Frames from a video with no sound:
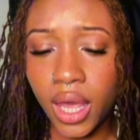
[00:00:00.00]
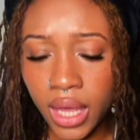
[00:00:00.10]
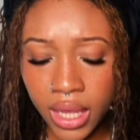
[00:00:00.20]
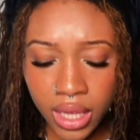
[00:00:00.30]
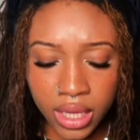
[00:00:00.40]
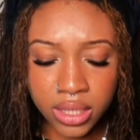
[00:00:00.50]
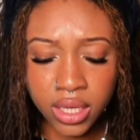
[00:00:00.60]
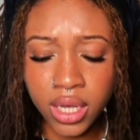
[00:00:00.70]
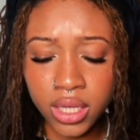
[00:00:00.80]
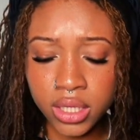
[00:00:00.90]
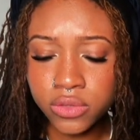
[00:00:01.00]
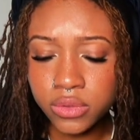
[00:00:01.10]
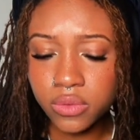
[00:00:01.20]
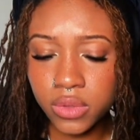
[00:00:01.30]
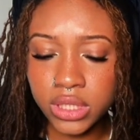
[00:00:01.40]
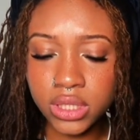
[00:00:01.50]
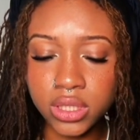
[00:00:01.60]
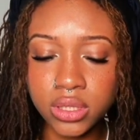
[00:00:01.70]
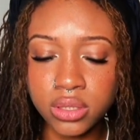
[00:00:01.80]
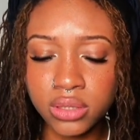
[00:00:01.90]
and this one
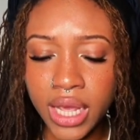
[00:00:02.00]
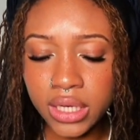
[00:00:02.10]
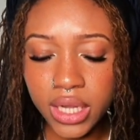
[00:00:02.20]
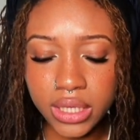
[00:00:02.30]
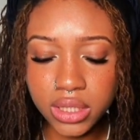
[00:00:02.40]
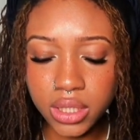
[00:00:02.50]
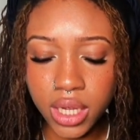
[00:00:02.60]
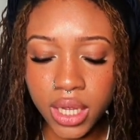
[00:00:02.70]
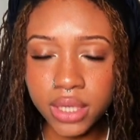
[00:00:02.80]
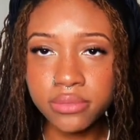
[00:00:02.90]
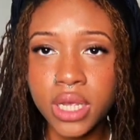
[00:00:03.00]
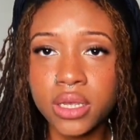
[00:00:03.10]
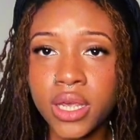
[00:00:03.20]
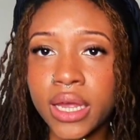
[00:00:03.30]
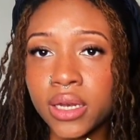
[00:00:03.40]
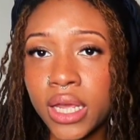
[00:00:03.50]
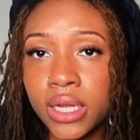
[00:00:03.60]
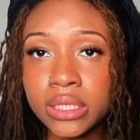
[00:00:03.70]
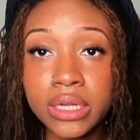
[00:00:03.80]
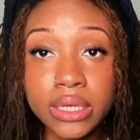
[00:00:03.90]
was $9.99 yeah
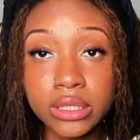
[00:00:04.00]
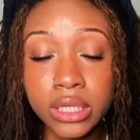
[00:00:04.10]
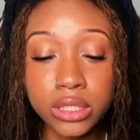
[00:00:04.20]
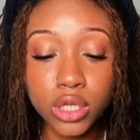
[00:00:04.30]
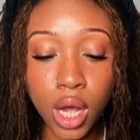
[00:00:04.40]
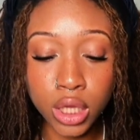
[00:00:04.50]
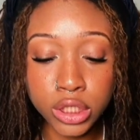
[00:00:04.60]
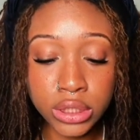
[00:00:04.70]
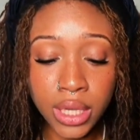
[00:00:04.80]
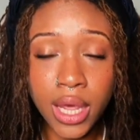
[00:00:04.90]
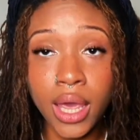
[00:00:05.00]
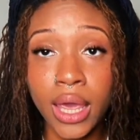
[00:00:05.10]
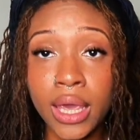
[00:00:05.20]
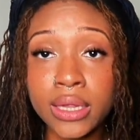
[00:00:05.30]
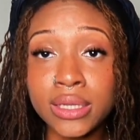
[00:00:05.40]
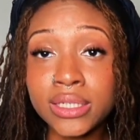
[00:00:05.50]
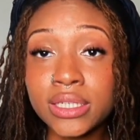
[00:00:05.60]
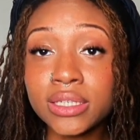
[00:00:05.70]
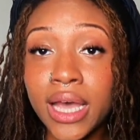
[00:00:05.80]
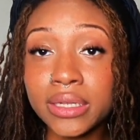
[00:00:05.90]
$9.99 $10 and this
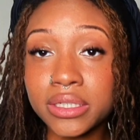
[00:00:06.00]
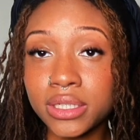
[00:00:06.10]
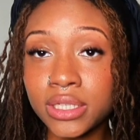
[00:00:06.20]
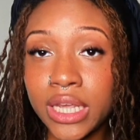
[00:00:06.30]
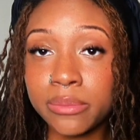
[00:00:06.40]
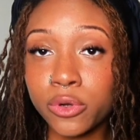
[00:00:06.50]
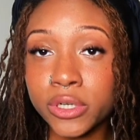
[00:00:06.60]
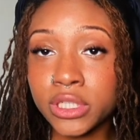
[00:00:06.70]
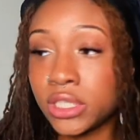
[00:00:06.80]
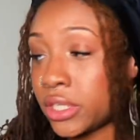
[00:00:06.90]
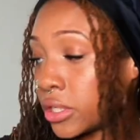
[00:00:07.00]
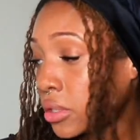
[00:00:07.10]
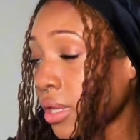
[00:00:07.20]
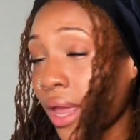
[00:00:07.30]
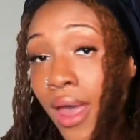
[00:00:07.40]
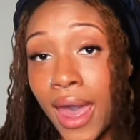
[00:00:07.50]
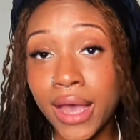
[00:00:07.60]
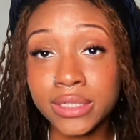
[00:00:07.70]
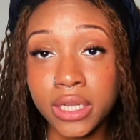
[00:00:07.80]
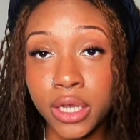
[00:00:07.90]
is kind of the same ordeal
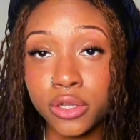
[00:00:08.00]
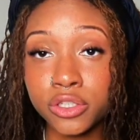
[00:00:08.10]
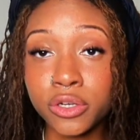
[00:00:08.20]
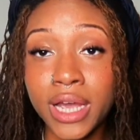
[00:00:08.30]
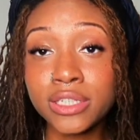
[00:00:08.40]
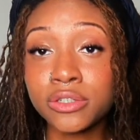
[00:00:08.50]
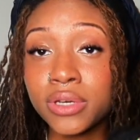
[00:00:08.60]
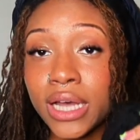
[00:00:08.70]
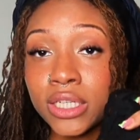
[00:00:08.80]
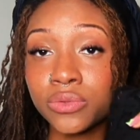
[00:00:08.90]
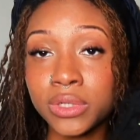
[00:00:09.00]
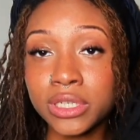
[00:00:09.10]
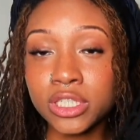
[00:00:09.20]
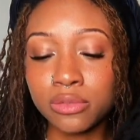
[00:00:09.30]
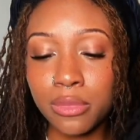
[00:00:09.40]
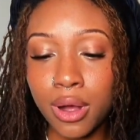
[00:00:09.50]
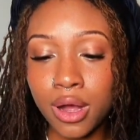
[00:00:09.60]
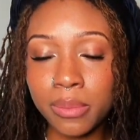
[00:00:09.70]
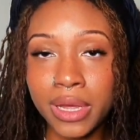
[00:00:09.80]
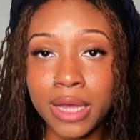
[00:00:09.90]
as the other shirt I still got this one in a
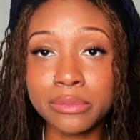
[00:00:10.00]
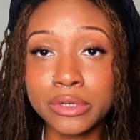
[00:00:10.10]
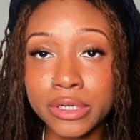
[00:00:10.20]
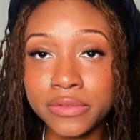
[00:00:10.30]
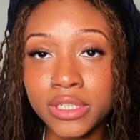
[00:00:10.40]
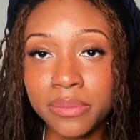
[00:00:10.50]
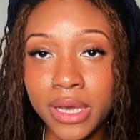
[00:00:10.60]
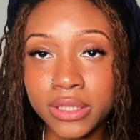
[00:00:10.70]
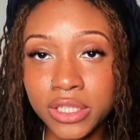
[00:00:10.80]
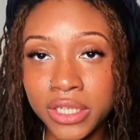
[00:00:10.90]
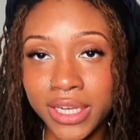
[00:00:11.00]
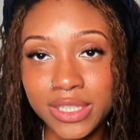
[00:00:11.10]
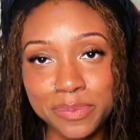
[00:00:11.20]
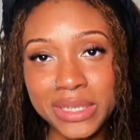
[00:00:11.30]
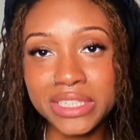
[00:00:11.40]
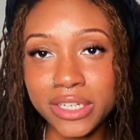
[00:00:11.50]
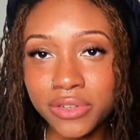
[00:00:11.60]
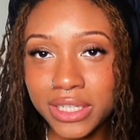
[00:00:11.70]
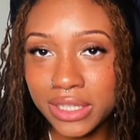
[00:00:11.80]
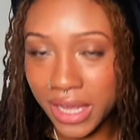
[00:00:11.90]
small but I'm nervous about the chest piece I
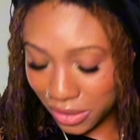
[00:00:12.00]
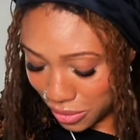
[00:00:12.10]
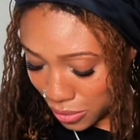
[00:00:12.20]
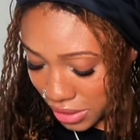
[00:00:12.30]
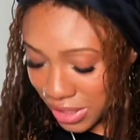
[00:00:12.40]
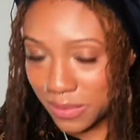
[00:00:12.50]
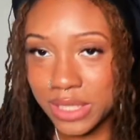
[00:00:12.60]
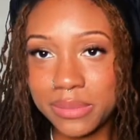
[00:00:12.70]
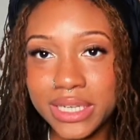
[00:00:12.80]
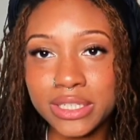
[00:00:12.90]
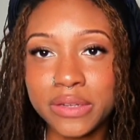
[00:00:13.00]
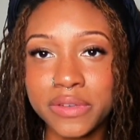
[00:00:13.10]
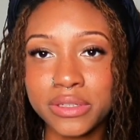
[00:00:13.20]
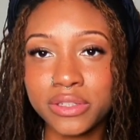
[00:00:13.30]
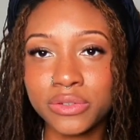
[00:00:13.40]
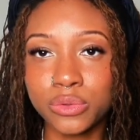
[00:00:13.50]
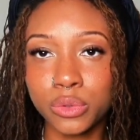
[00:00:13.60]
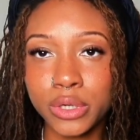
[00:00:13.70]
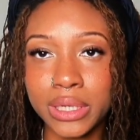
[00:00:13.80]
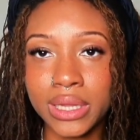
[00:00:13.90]
tried to like hold it up to myself in the
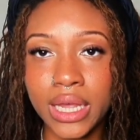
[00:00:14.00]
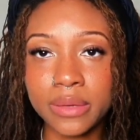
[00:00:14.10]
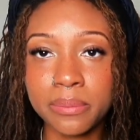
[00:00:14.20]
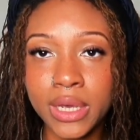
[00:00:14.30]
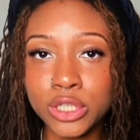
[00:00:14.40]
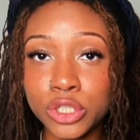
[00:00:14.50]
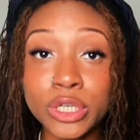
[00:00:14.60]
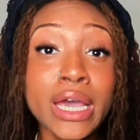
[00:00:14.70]
store and like measure